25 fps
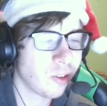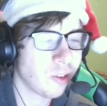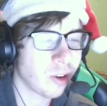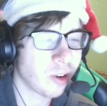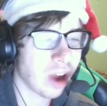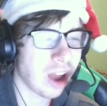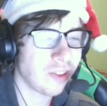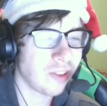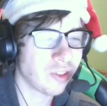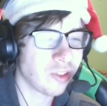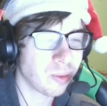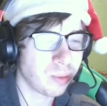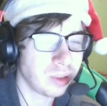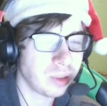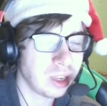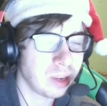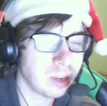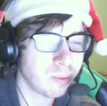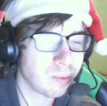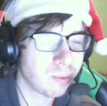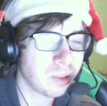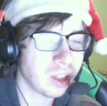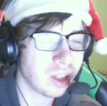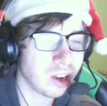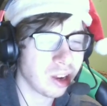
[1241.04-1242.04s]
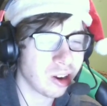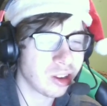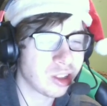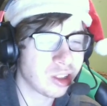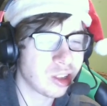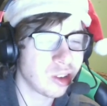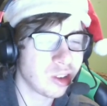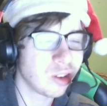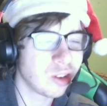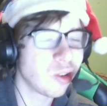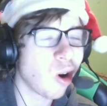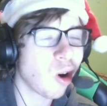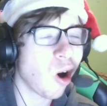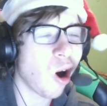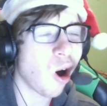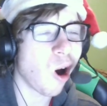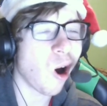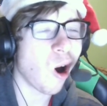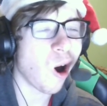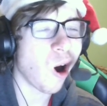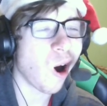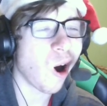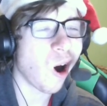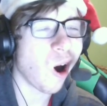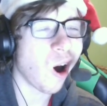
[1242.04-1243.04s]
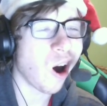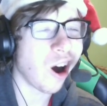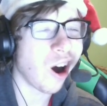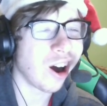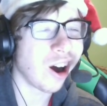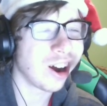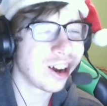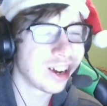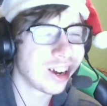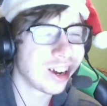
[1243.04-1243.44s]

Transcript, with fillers: Iverbling Player 2, aww.